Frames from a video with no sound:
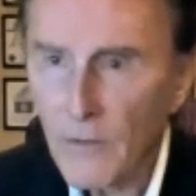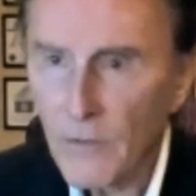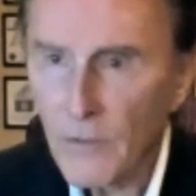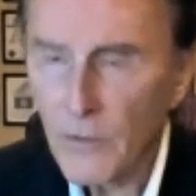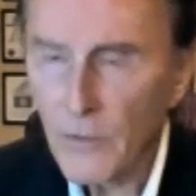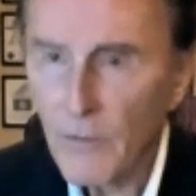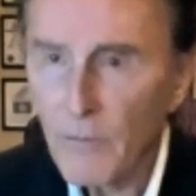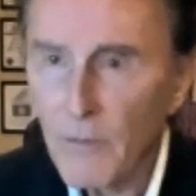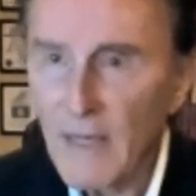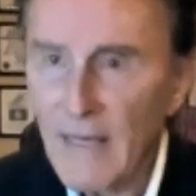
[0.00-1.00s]
to
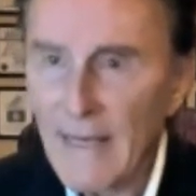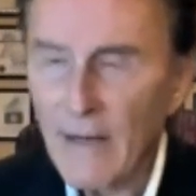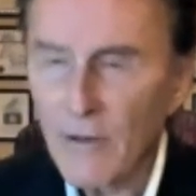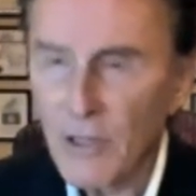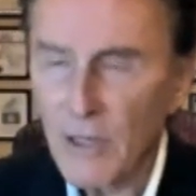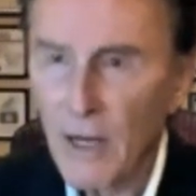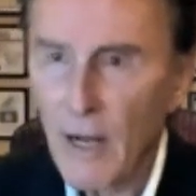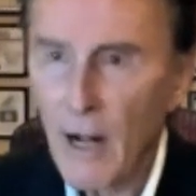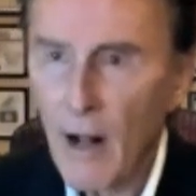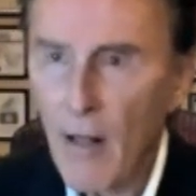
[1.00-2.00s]
be the energy
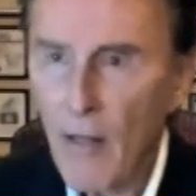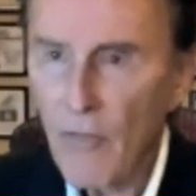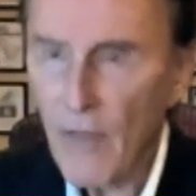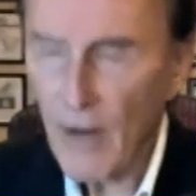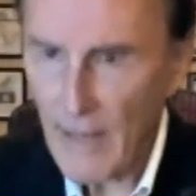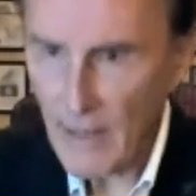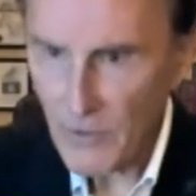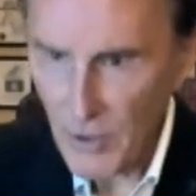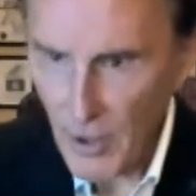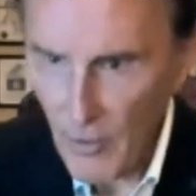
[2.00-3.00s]
that
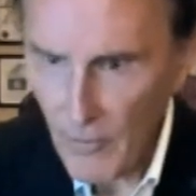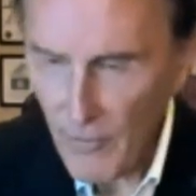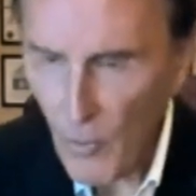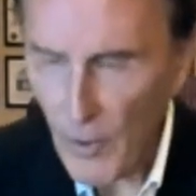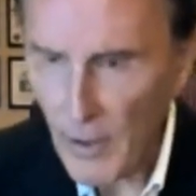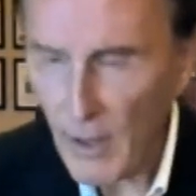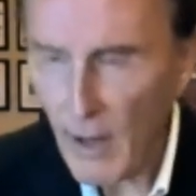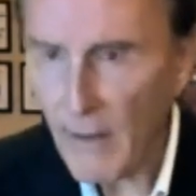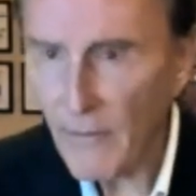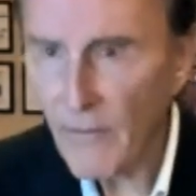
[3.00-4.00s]
allows you to go forward in life.